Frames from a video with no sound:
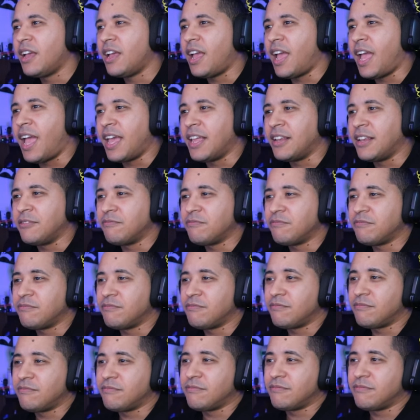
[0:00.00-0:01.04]
And,
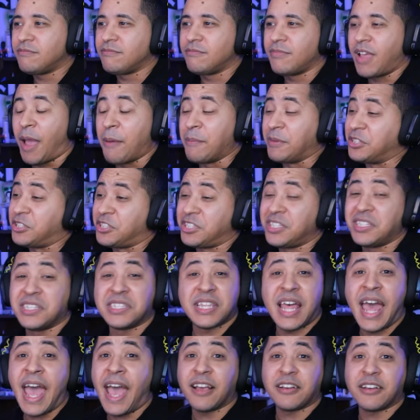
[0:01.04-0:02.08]
I mean, she's
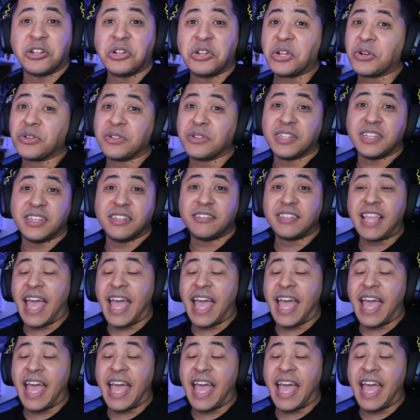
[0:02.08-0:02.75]
that, clearly.